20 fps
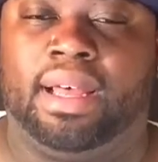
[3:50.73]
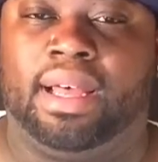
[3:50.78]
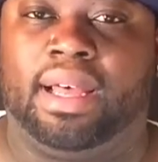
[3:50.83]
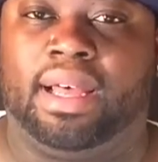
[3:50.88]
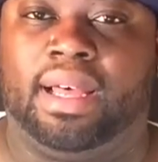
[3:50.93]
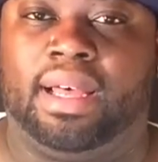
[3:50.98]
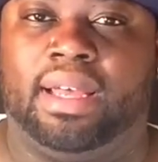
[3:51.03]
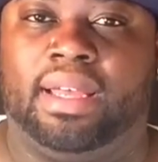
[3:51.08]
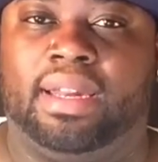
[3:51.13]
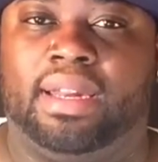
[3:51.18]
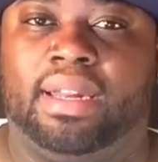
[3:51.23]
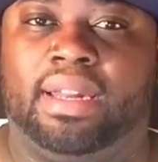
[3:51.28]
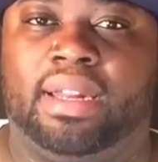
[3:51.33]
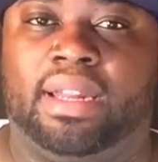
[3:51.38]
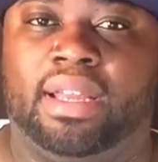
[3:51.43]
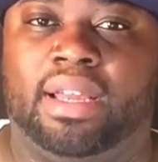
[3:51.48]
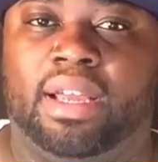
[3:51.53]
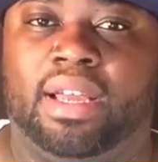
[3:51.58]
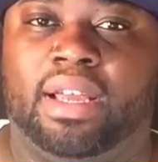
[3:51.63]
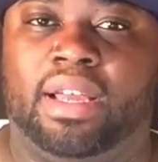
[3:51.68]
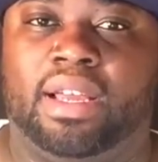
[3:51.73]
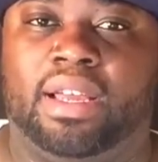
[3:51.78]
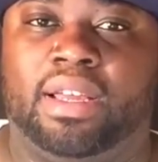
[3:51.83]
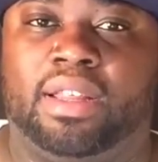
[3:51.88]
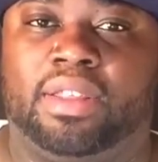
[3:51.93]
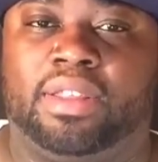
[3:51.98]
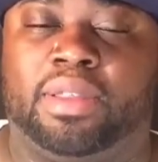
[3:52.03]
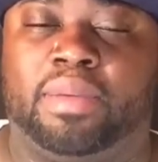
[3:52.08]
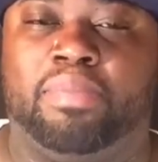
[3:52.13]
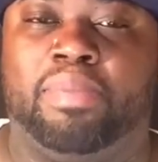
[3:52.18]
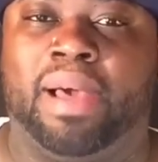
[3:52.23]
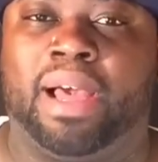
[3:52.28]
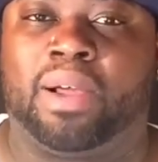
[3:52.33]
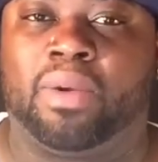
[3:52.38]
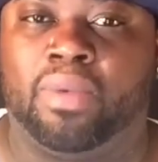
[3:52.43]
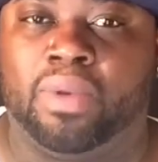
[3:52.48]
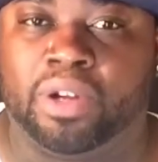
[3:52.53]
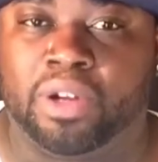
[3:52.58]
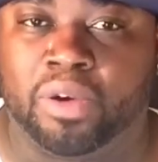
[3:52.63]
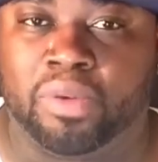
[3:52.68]
and the back
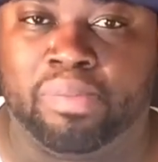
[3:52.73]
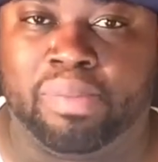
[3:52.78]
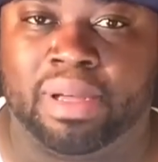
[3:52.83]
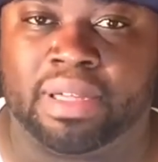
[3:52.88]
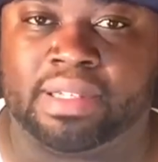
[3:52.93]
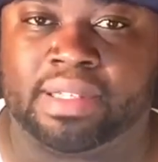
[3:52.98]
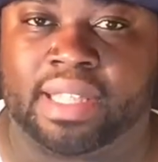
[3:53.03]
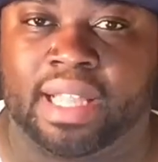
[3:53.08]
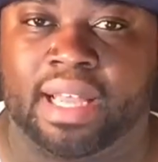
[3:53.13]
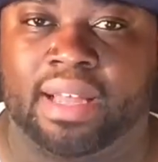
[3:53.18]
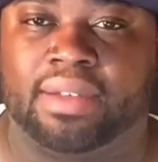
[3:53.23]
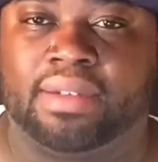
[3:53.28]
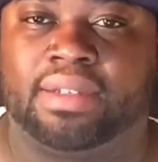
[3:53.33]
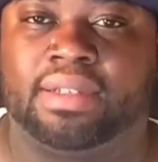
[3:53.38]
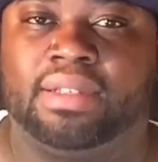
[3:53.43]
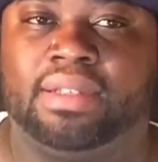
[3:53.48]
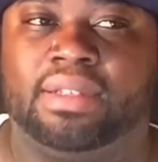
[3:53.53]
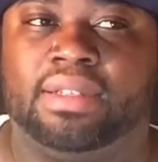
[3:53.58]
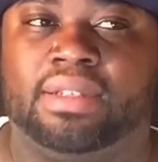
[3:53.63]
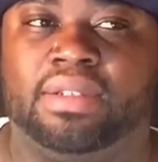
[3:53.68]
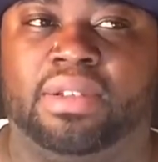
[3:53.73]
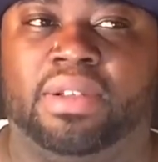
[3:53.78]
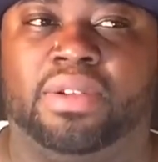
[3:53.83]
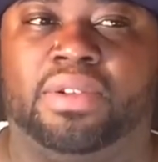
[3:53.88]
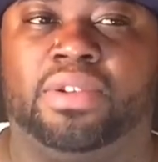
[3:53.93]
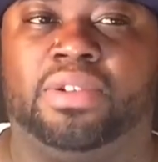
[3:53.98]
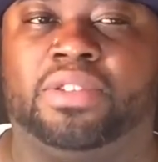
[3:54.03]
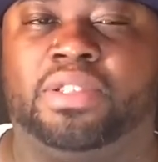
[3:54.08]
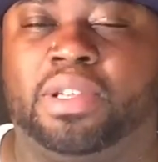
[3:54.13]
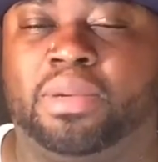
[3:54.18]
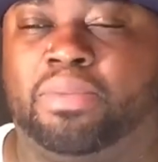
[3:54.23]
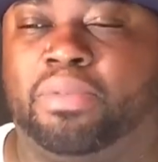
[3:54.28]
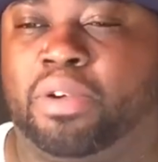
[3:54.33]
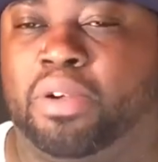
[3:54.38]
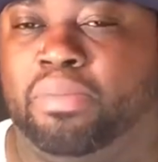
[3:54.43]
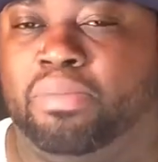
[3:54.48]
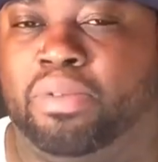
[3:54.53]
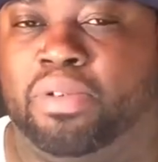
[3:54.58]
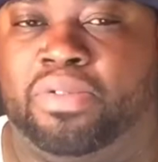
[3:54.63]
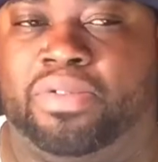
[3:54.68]
window busts out. Your typical
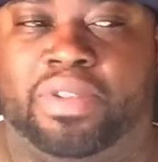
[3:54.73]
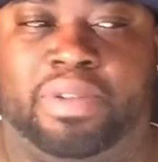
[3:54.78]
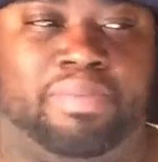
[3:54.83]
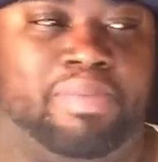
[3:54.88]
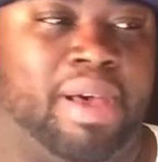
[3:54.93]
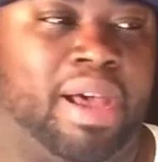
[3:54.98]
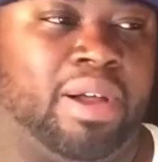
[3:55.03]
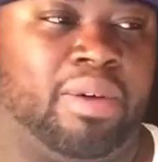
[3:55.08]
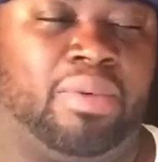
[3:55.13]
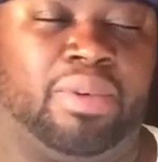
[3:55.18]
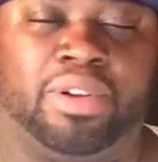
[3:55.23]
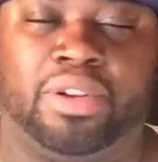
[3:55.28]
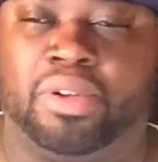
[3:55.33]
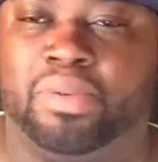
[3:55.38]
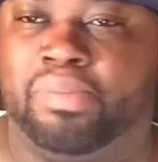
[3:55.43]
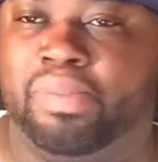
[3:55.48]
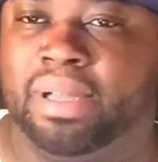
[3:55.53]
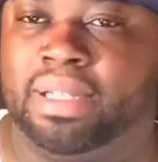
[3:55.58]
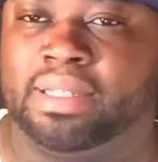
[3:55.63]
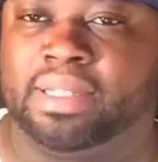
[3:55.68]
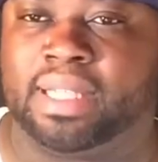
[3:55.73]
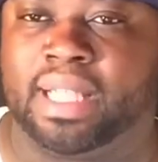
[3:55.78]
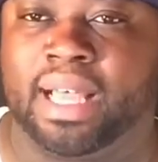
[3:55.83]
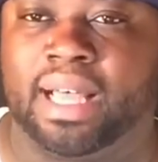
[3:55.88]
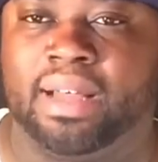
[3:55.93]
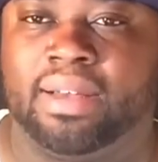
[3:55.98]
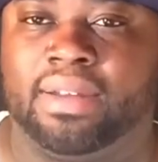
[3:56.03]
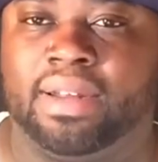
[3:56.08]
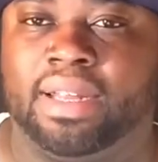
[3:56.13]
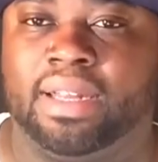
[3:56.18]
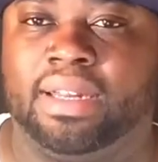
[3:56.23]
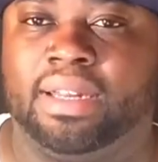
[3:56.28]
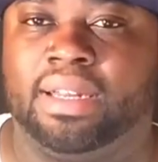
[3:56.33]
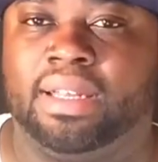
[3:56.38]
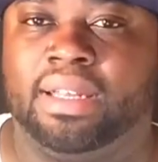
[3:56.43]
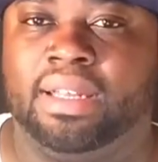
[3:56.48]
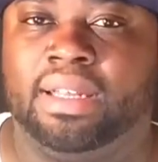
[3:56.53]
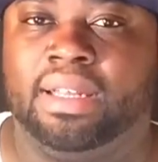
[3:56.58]
movie back window busts out, and